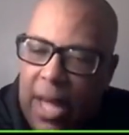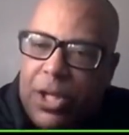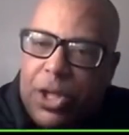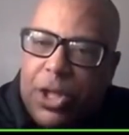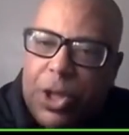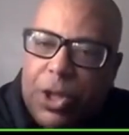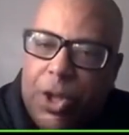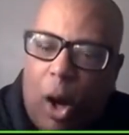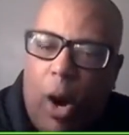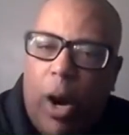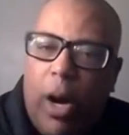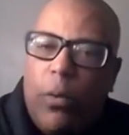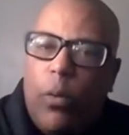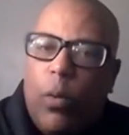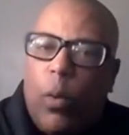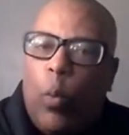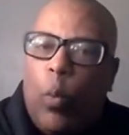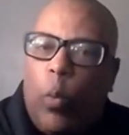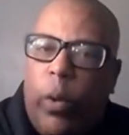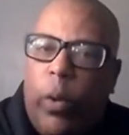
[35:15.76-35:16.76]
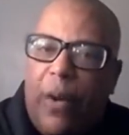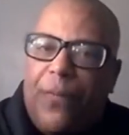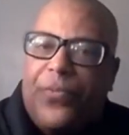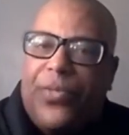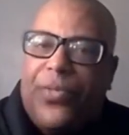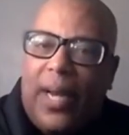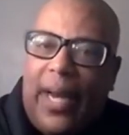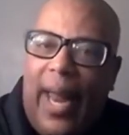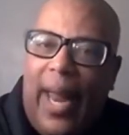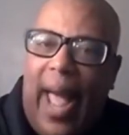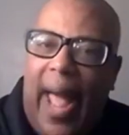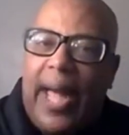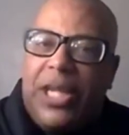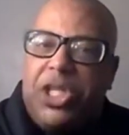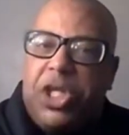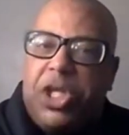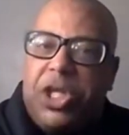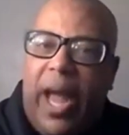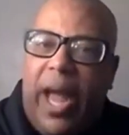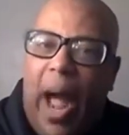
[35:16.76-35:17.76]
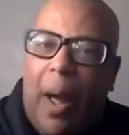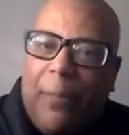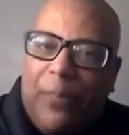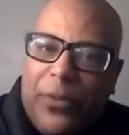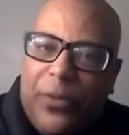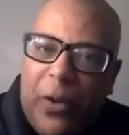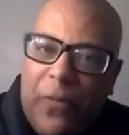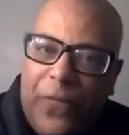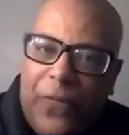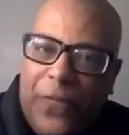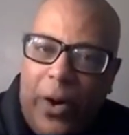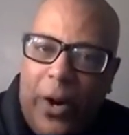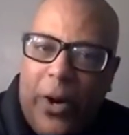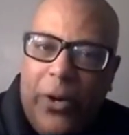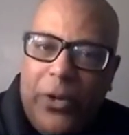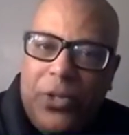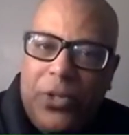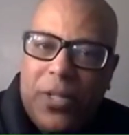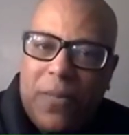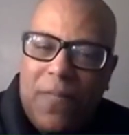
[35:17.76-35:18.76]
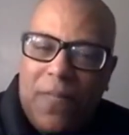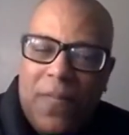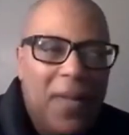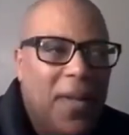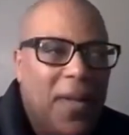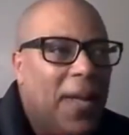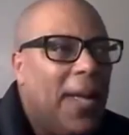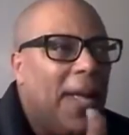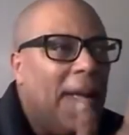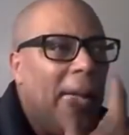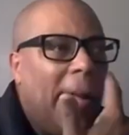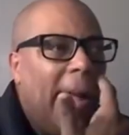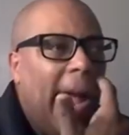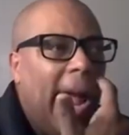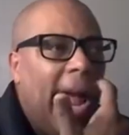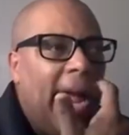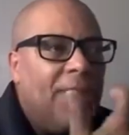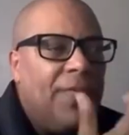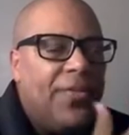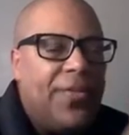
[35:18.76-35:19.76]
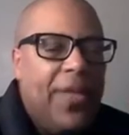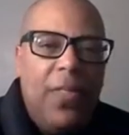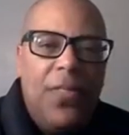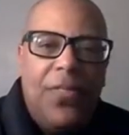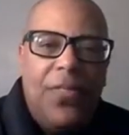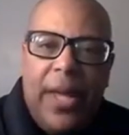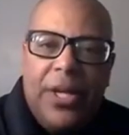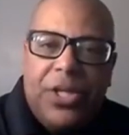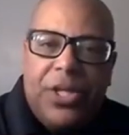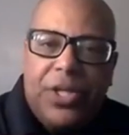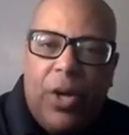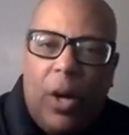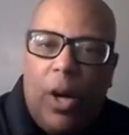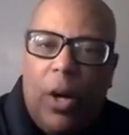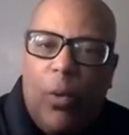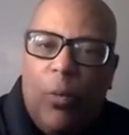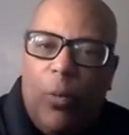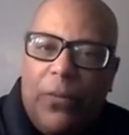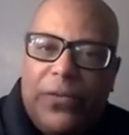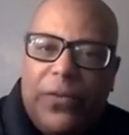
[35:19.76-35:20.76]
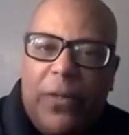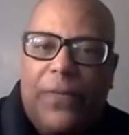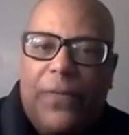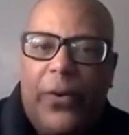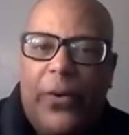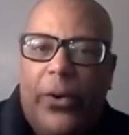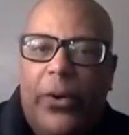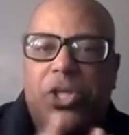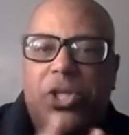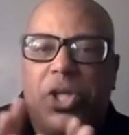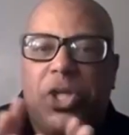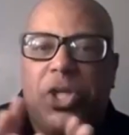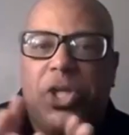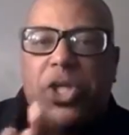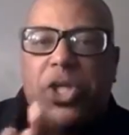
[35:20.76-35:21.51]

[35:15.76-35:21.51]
start with the last chapter first, and then they start with the first